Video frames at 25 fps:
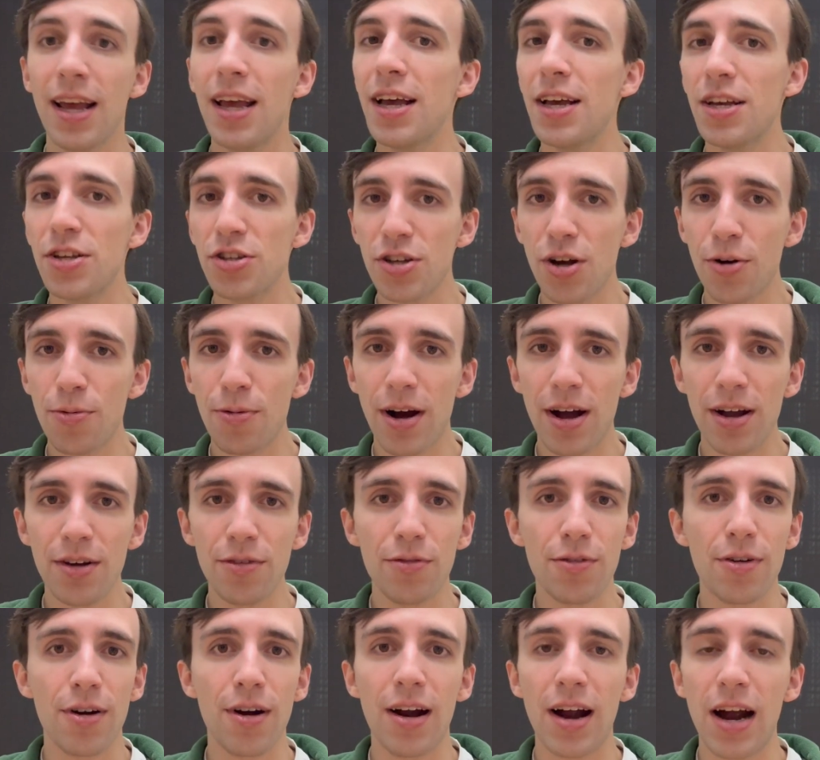so on
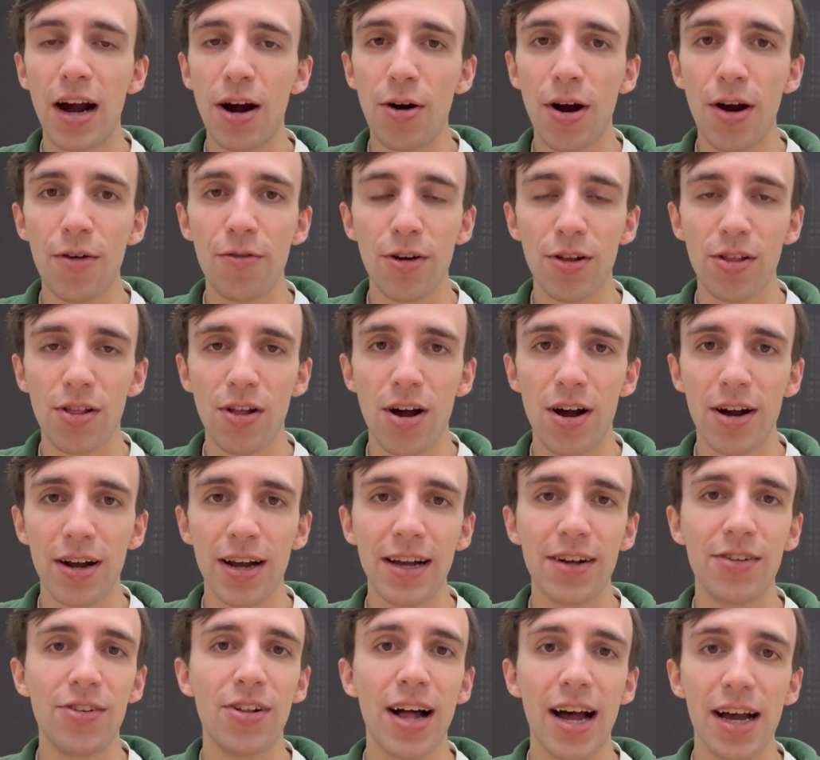for however long
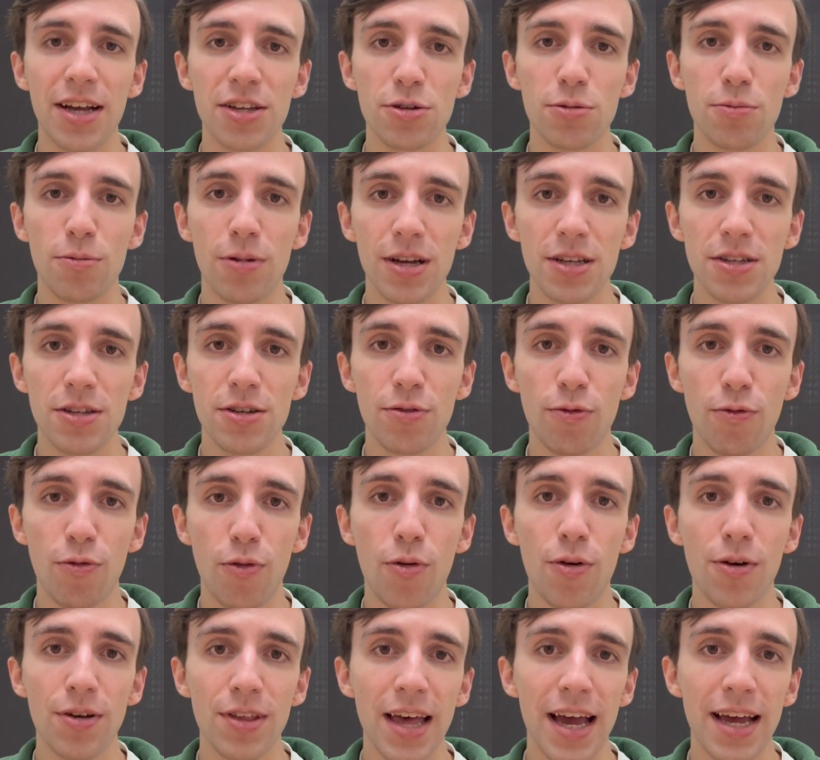class was
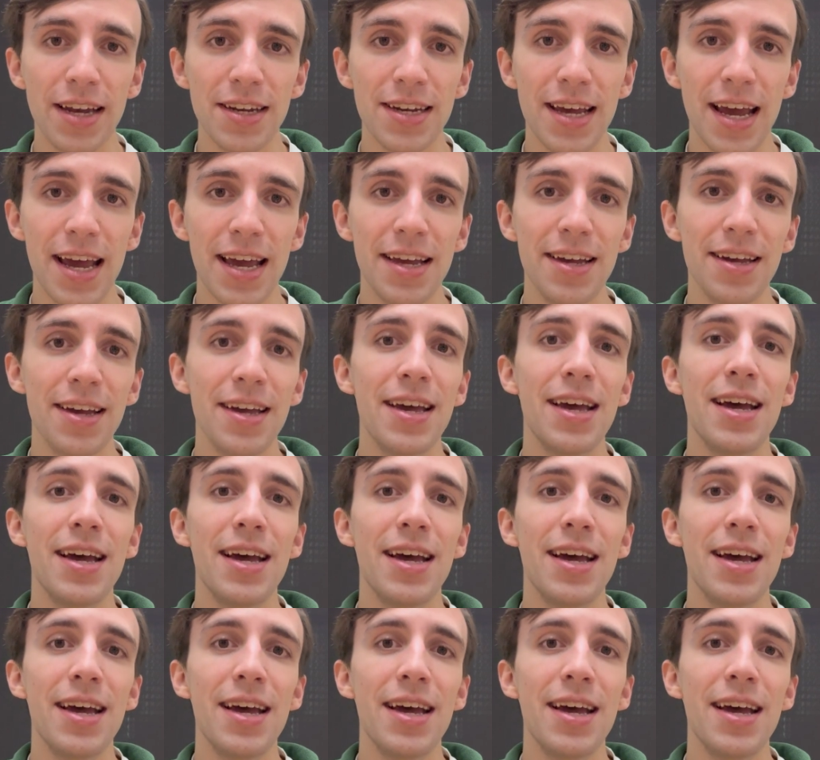for that day.